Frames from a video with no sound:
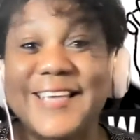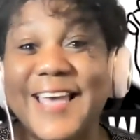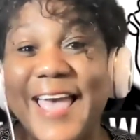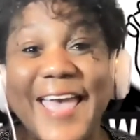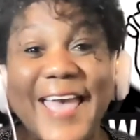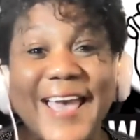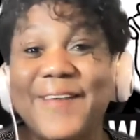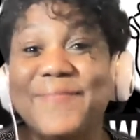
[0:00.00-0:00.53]
to
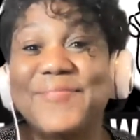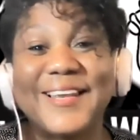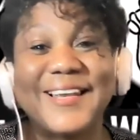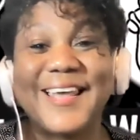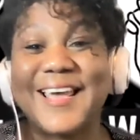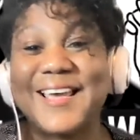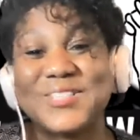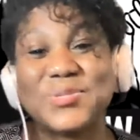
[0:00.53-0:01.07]
have the
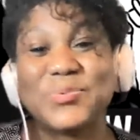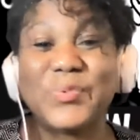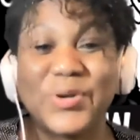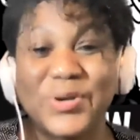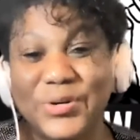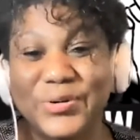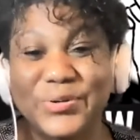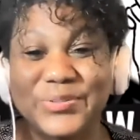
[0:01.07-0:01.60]
last
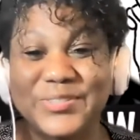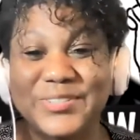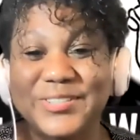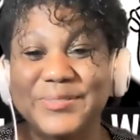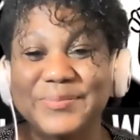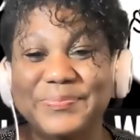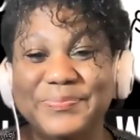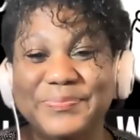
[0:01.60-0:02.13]

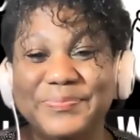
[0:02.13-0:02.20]
words.